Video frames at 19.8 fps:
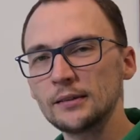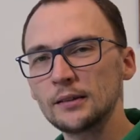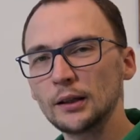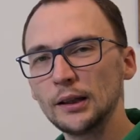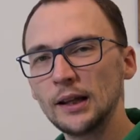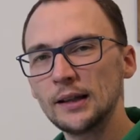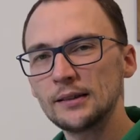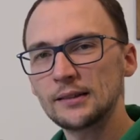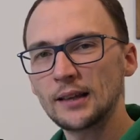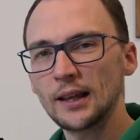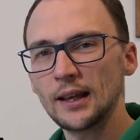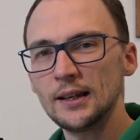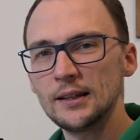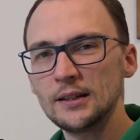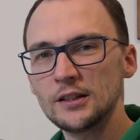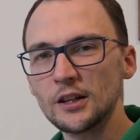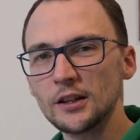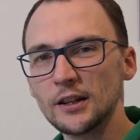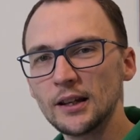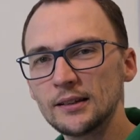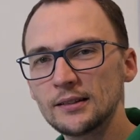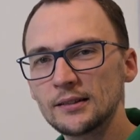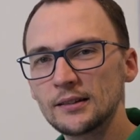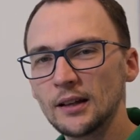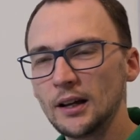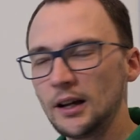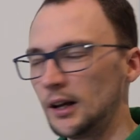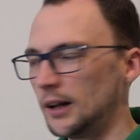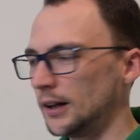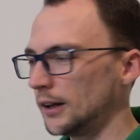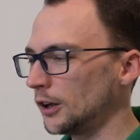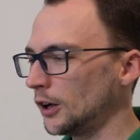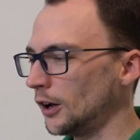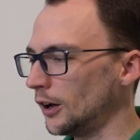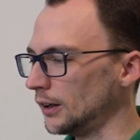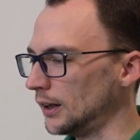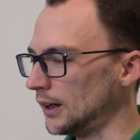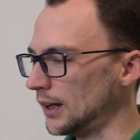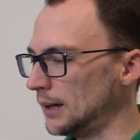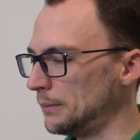so let's get into this
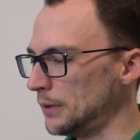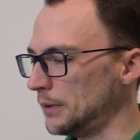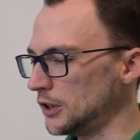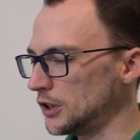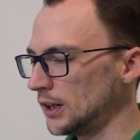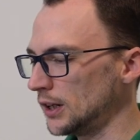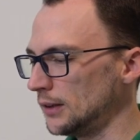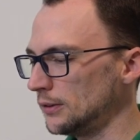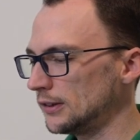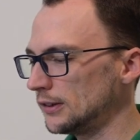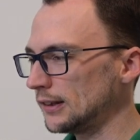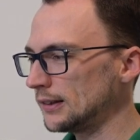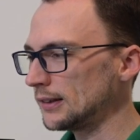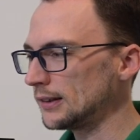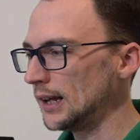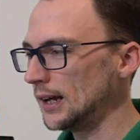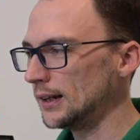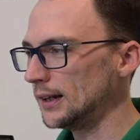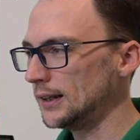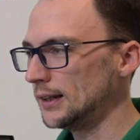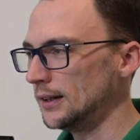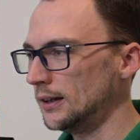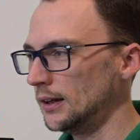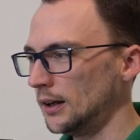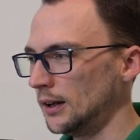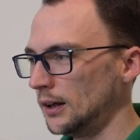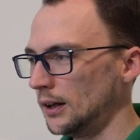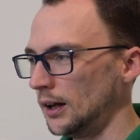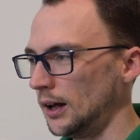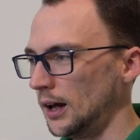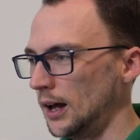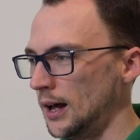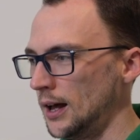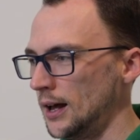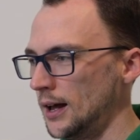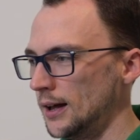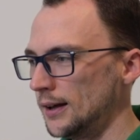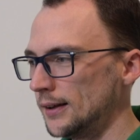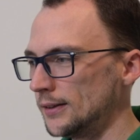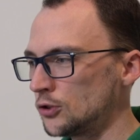color image. And it's a slightly
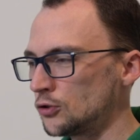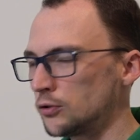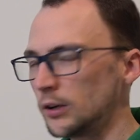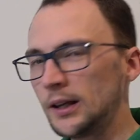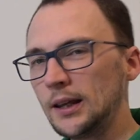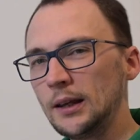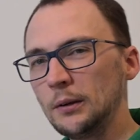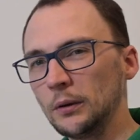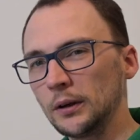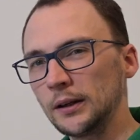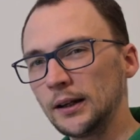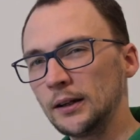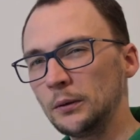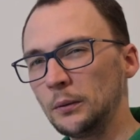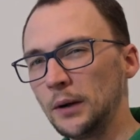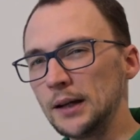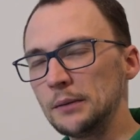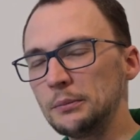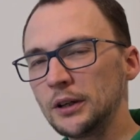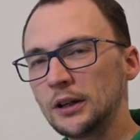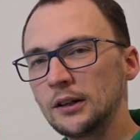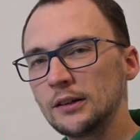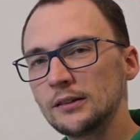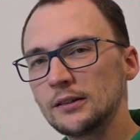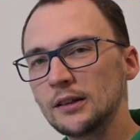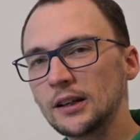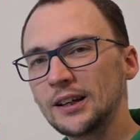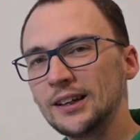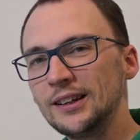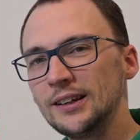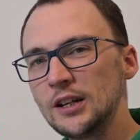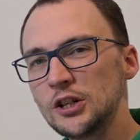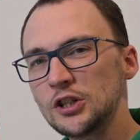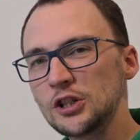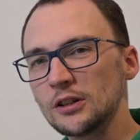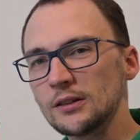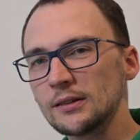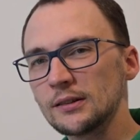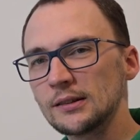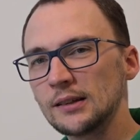uh, tricky one in a way because the
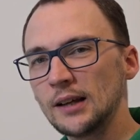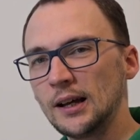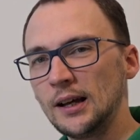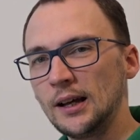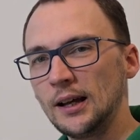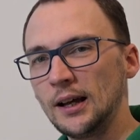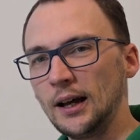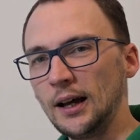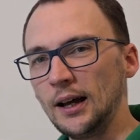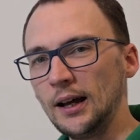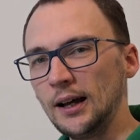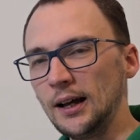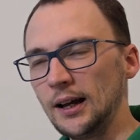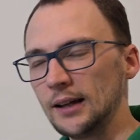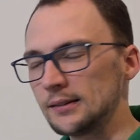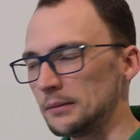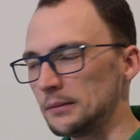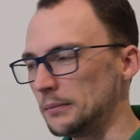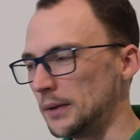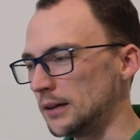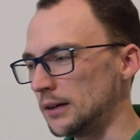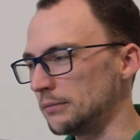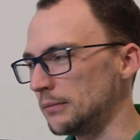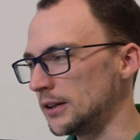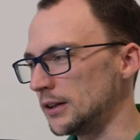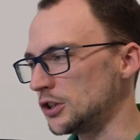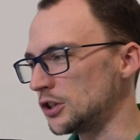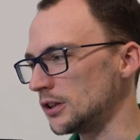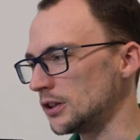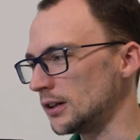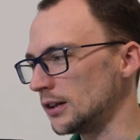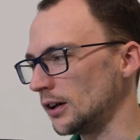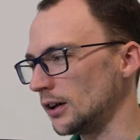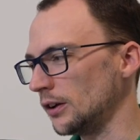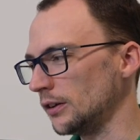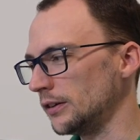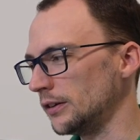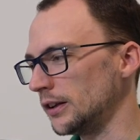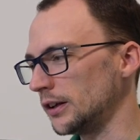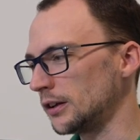conditions, uh, as I may have mentioned
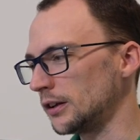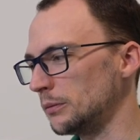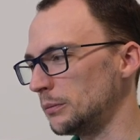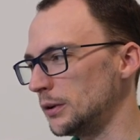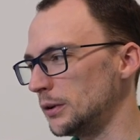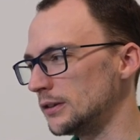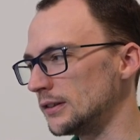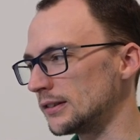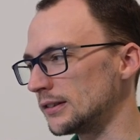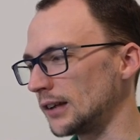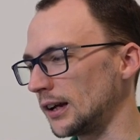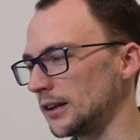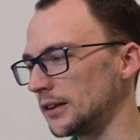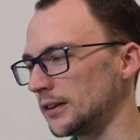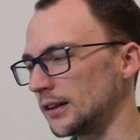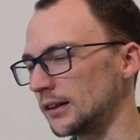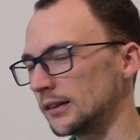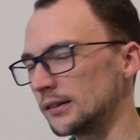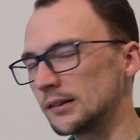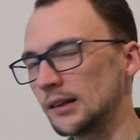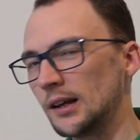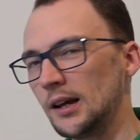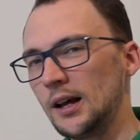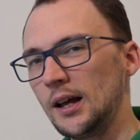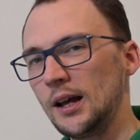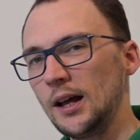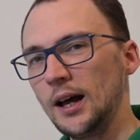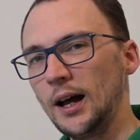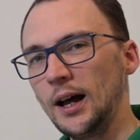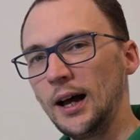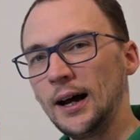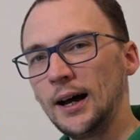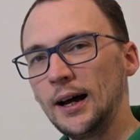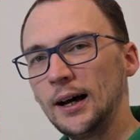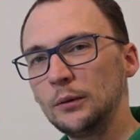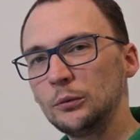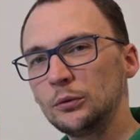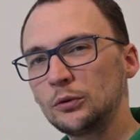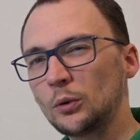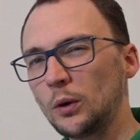on the computer side of things, uh,
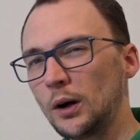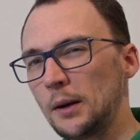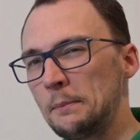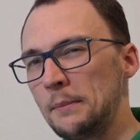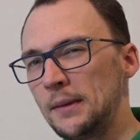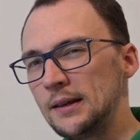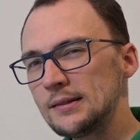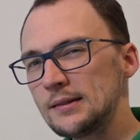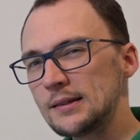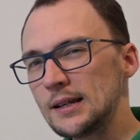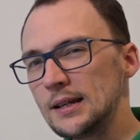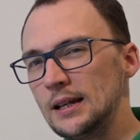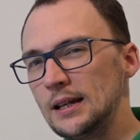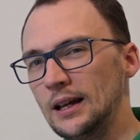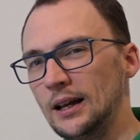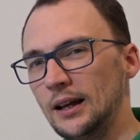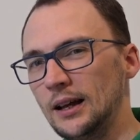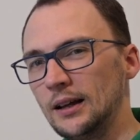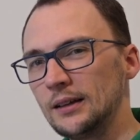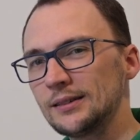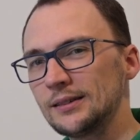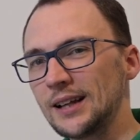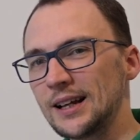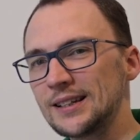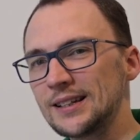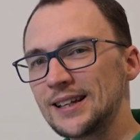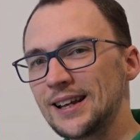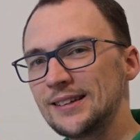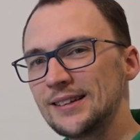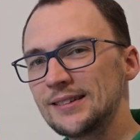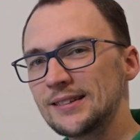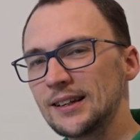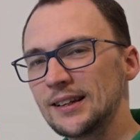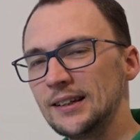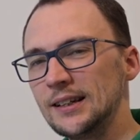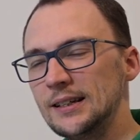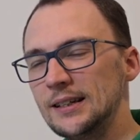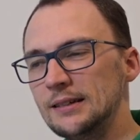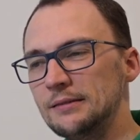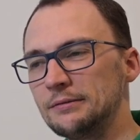it was quite misty. So that tends to
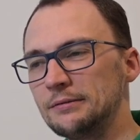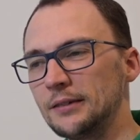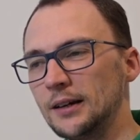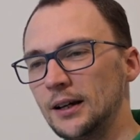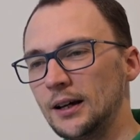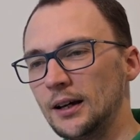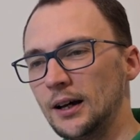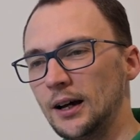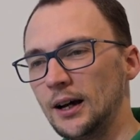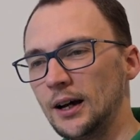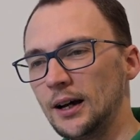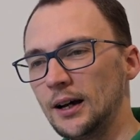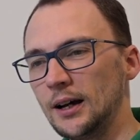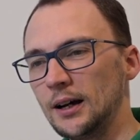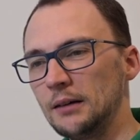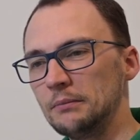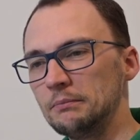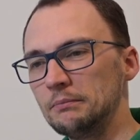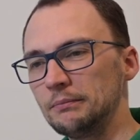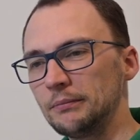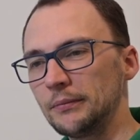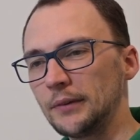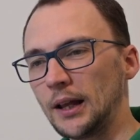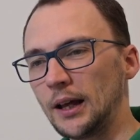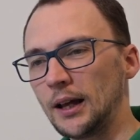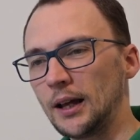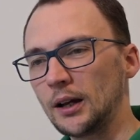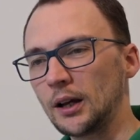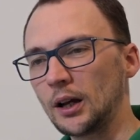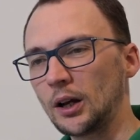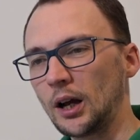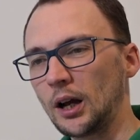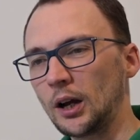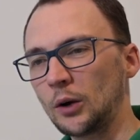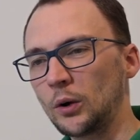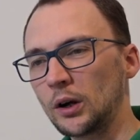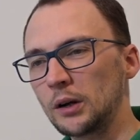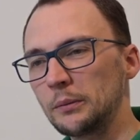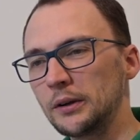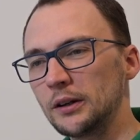leave um,
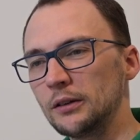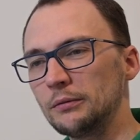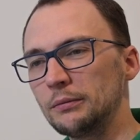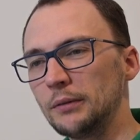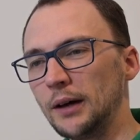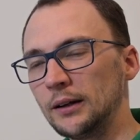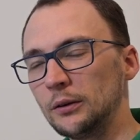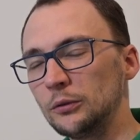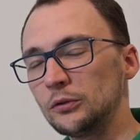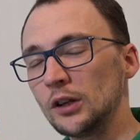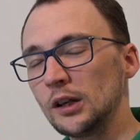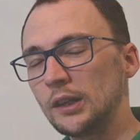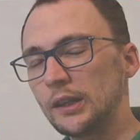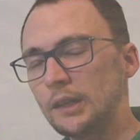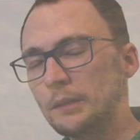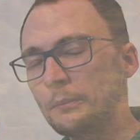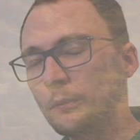quite a bit of, and it was early in the